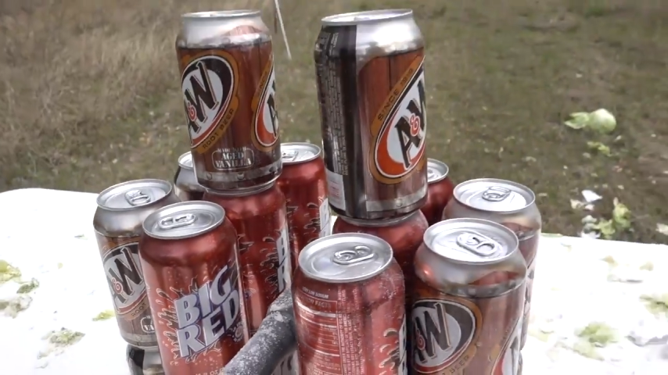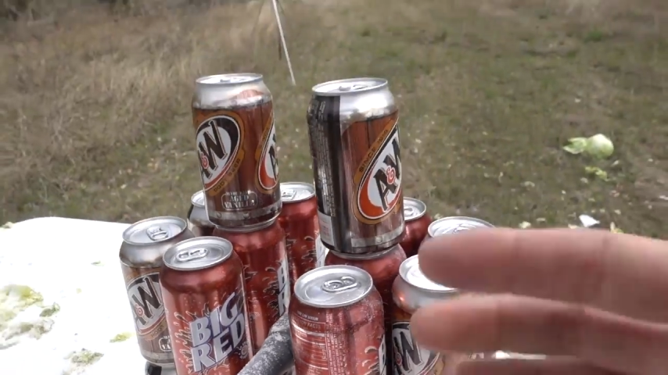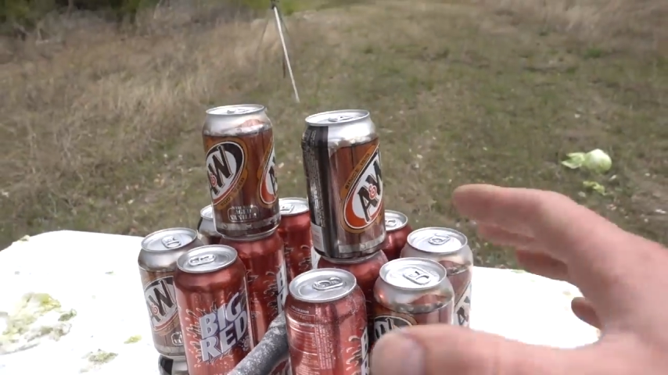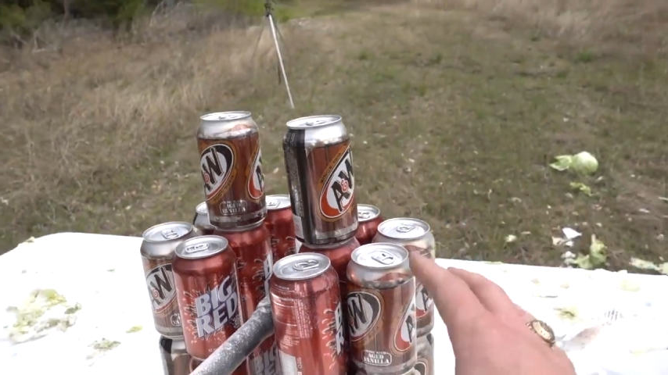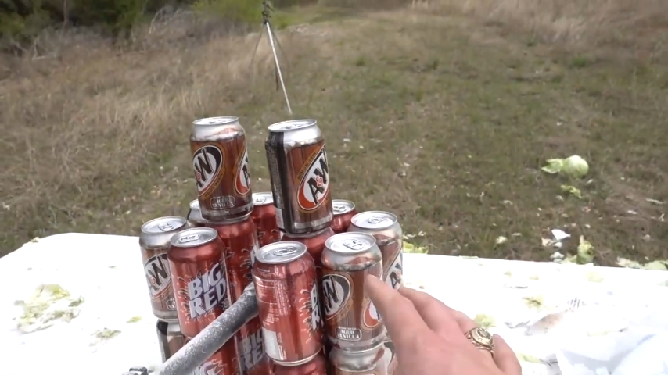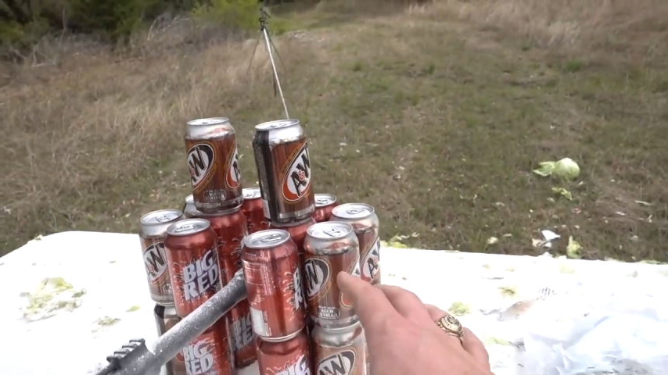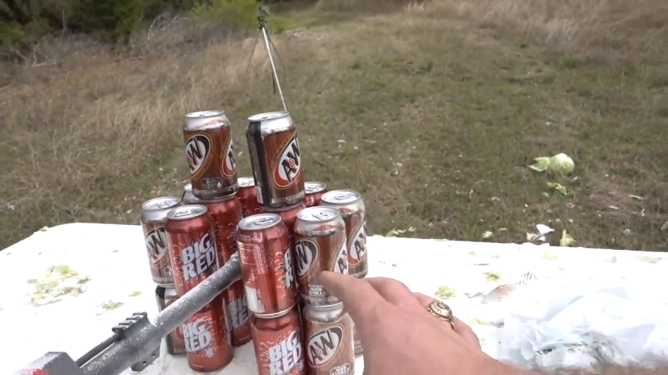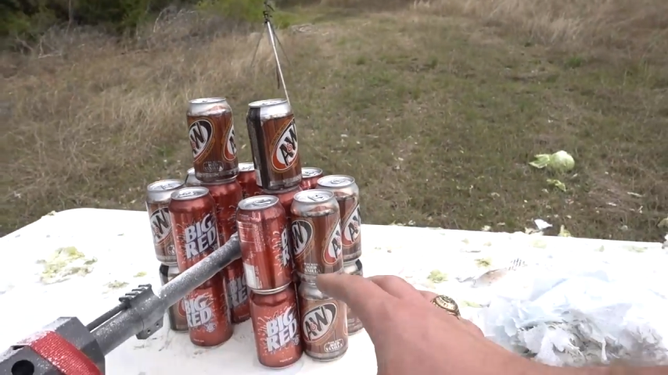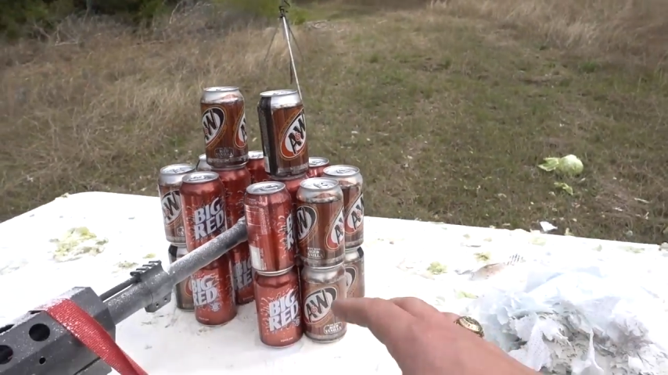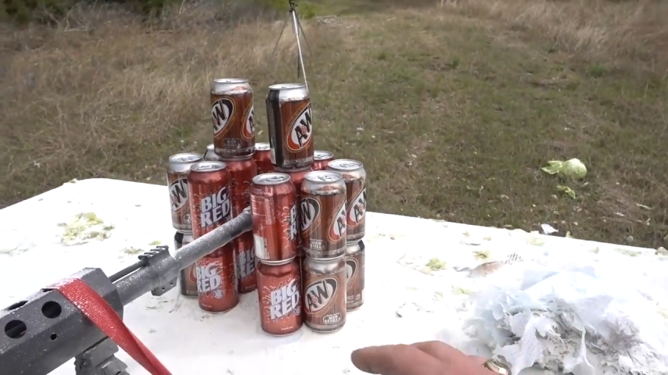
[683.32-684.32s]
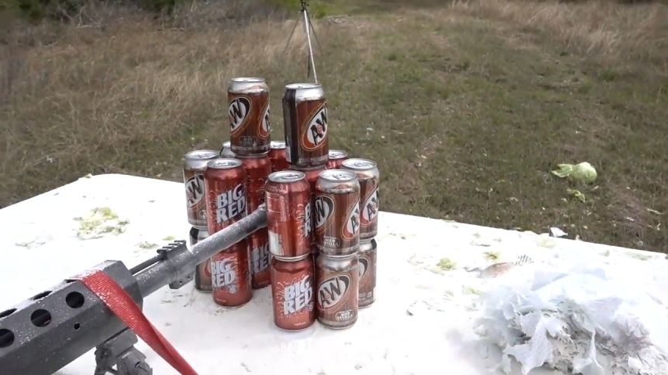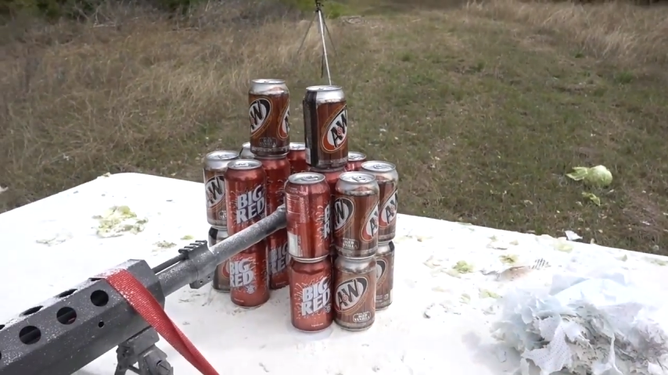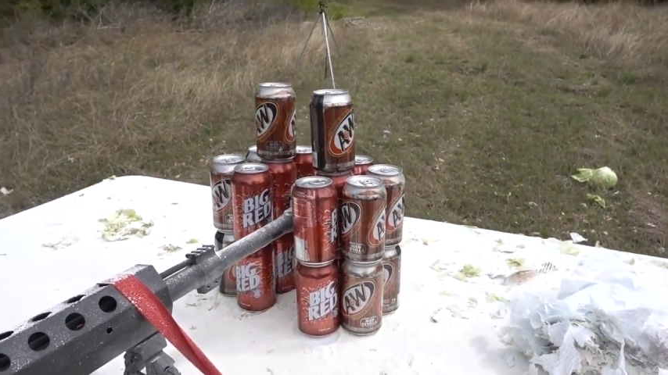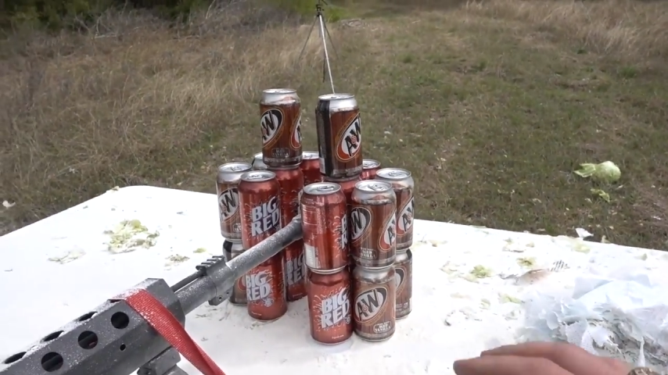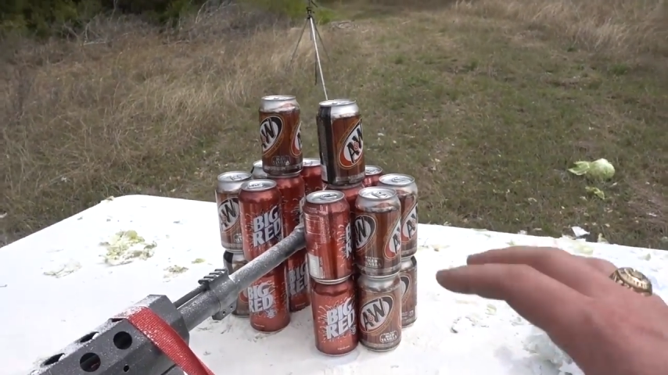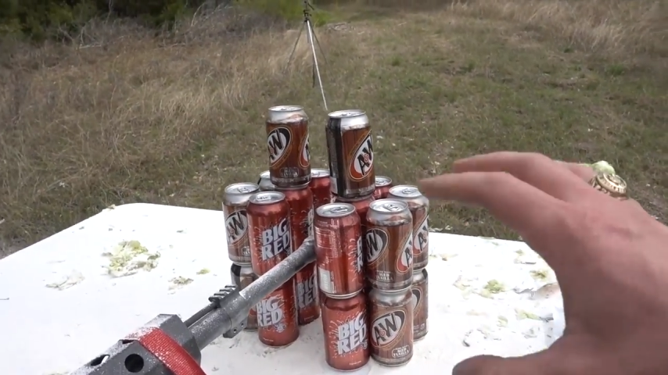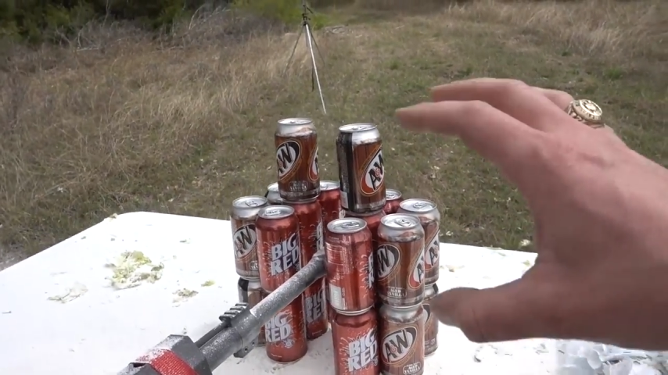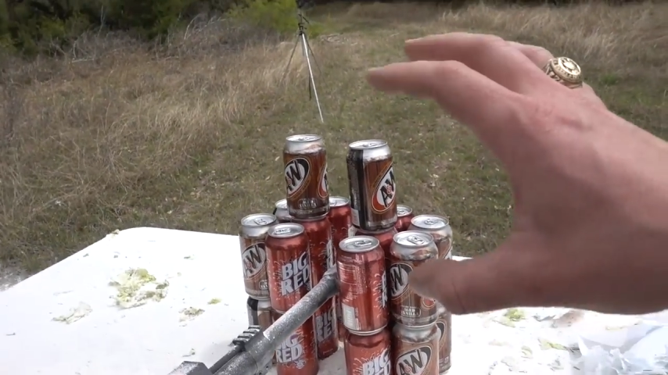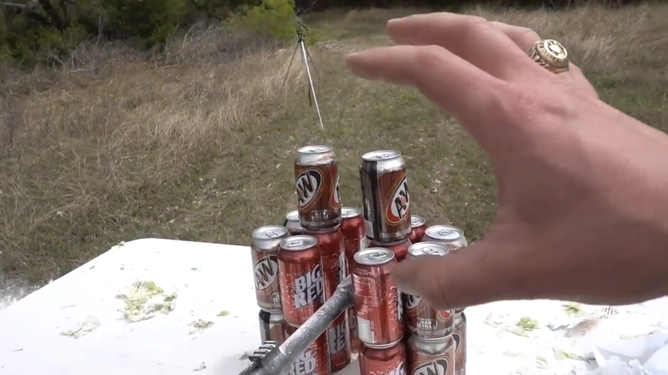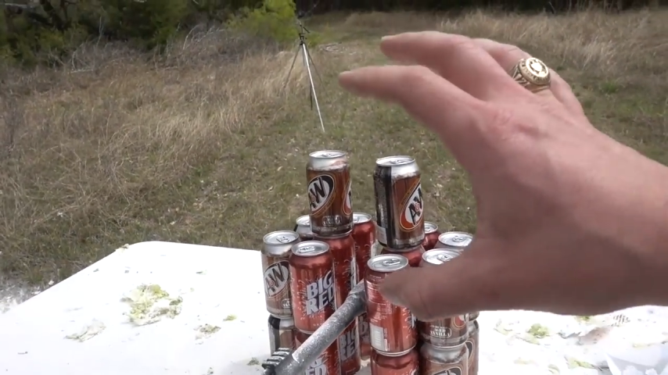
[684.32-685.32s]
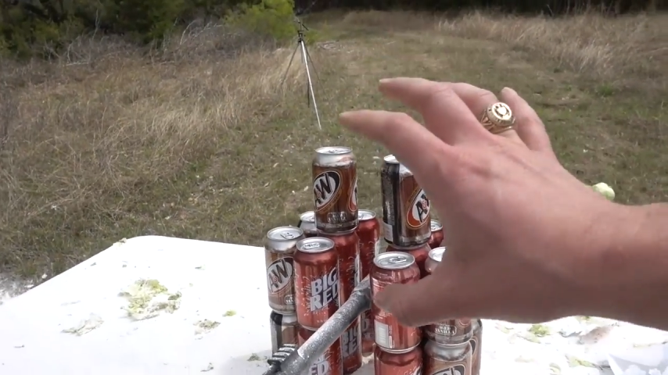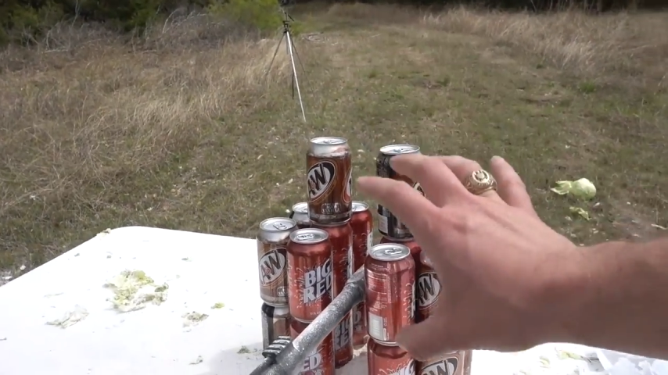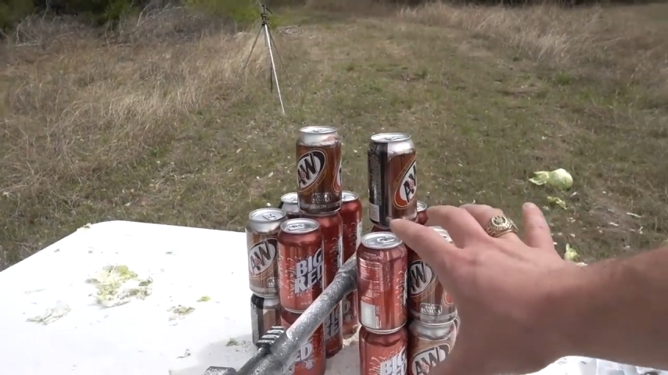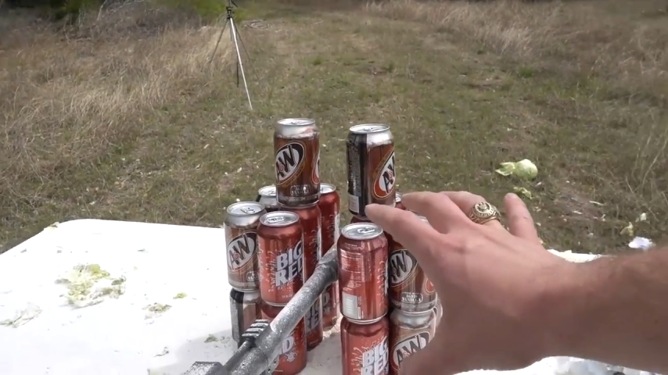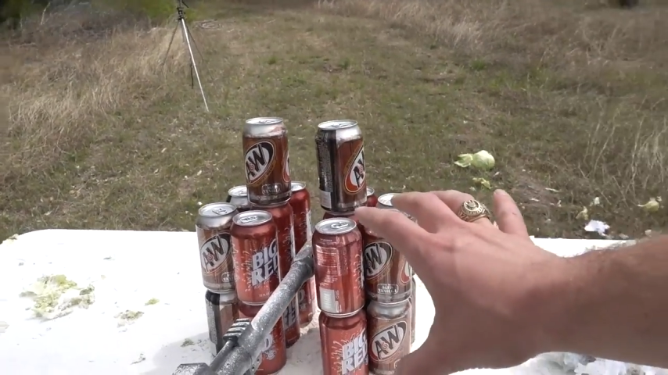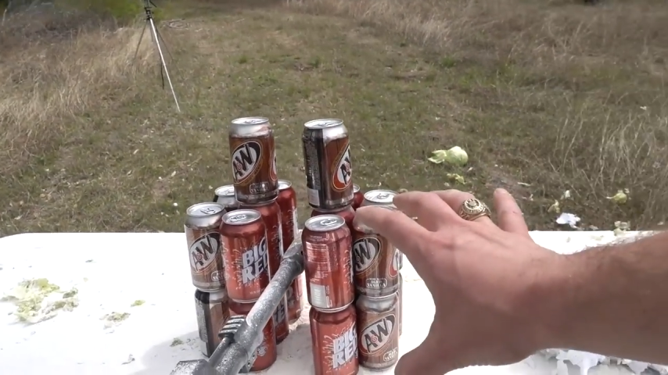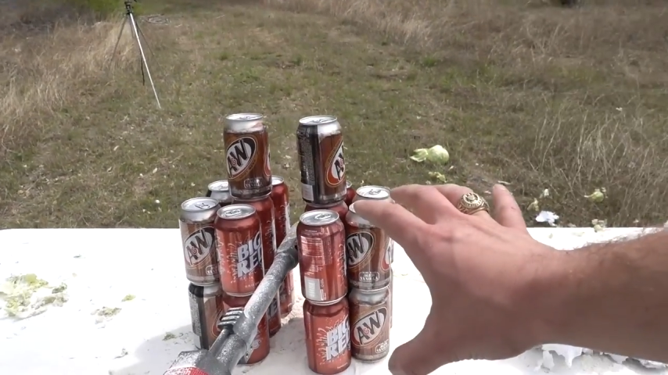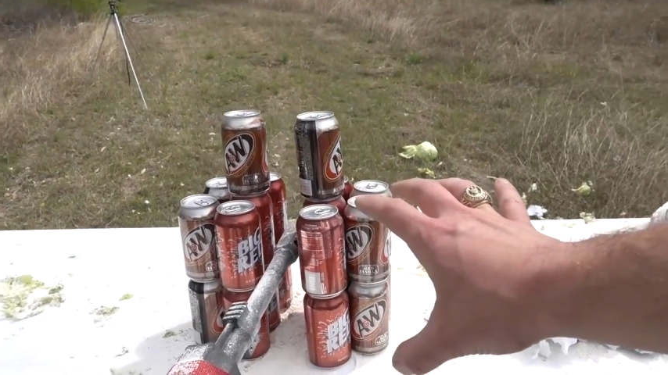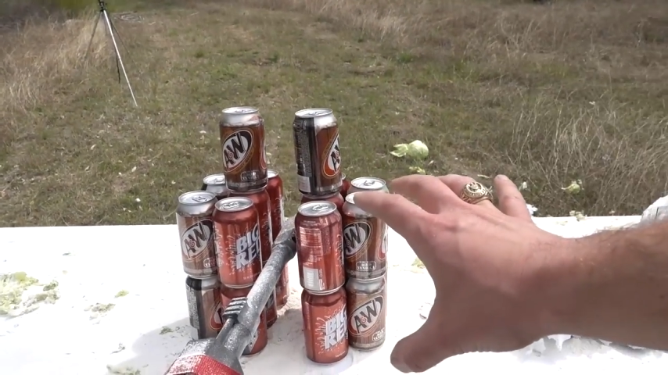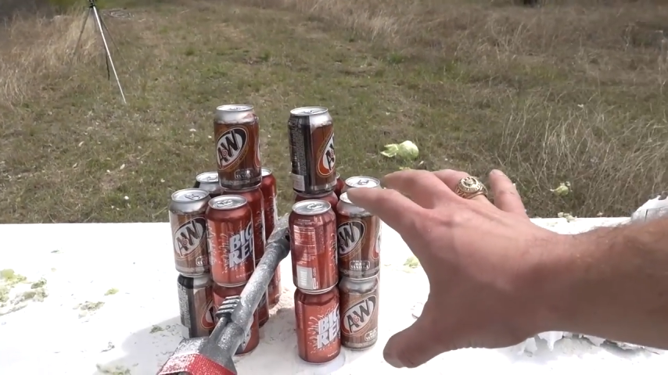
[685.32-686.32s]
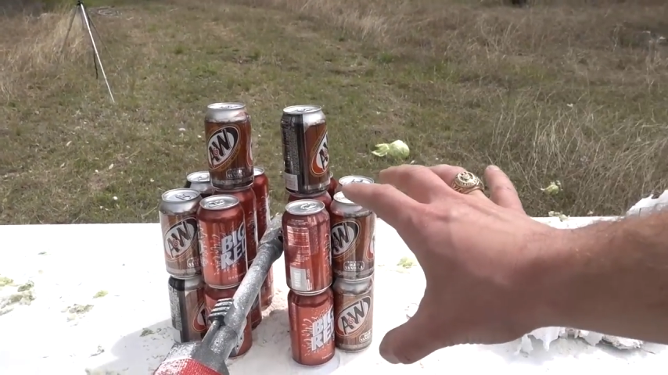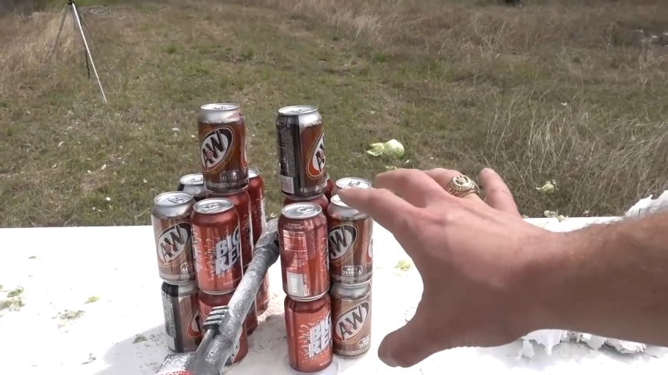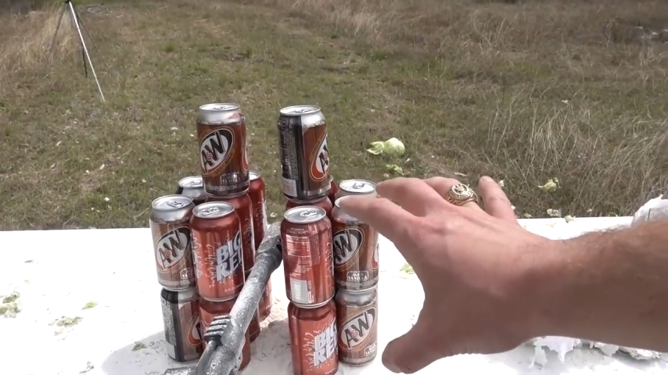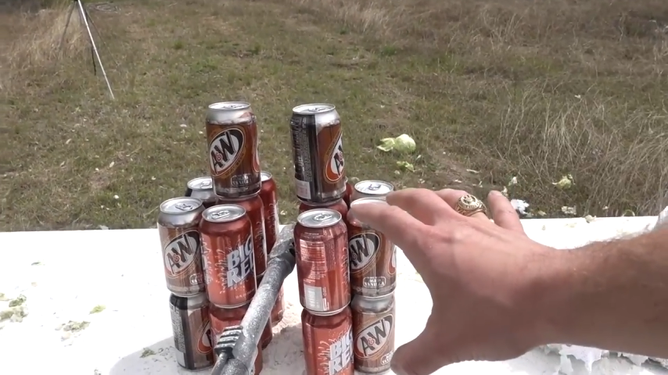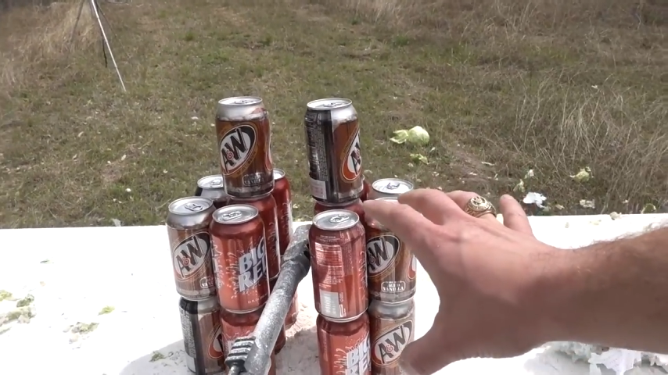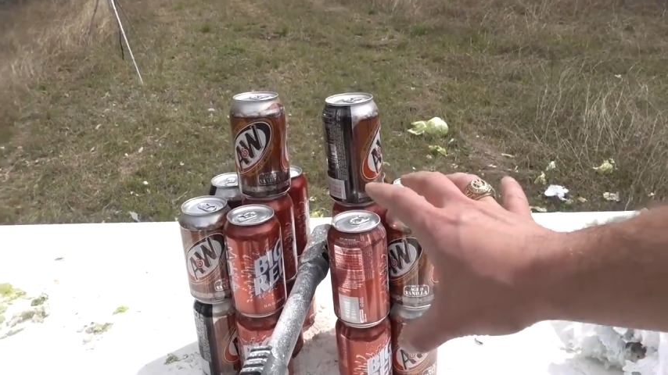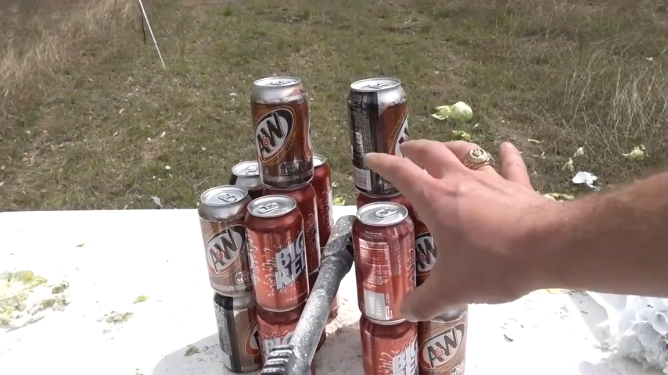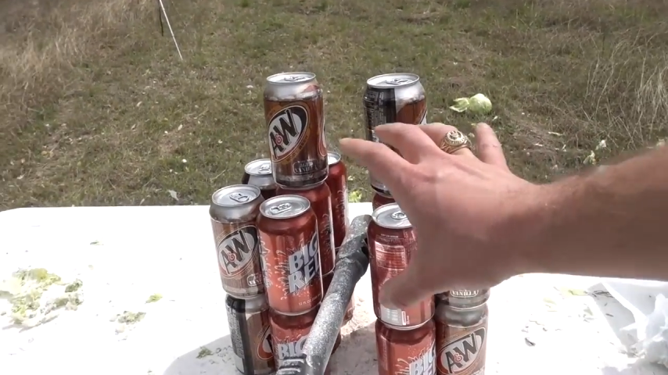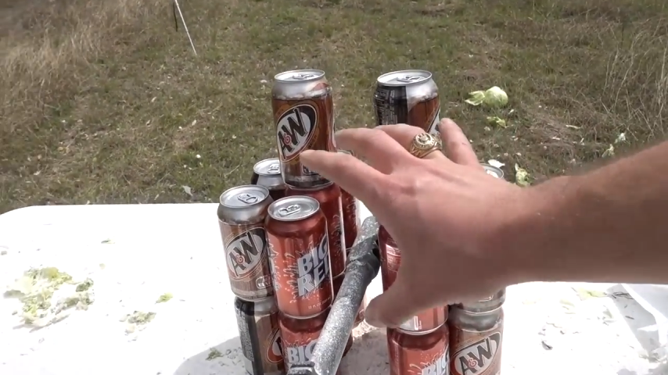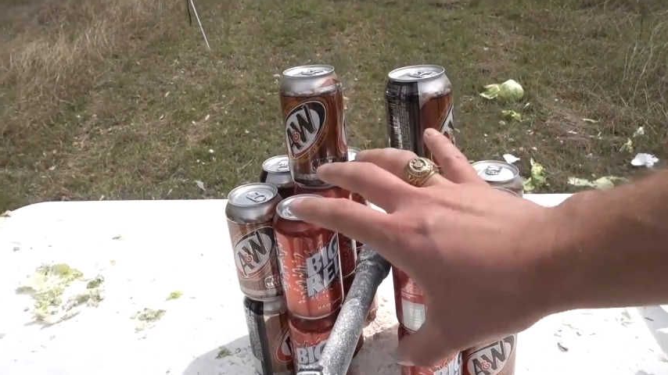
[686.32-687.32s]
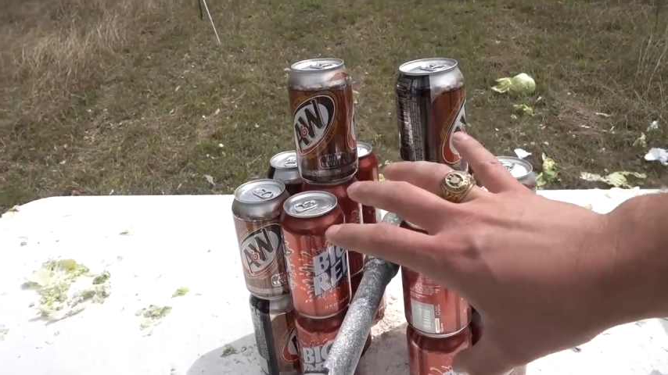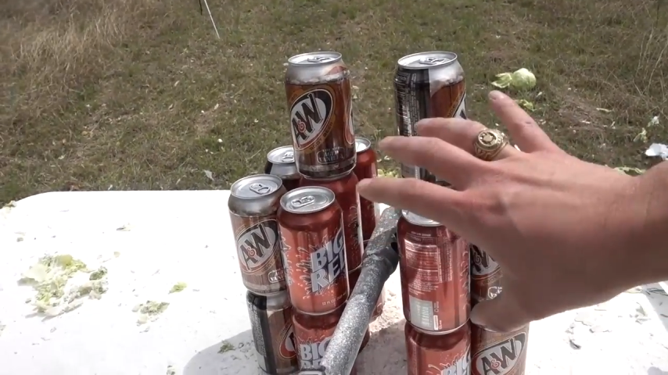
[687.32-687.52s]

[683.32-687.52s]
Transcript: (no speaker visible)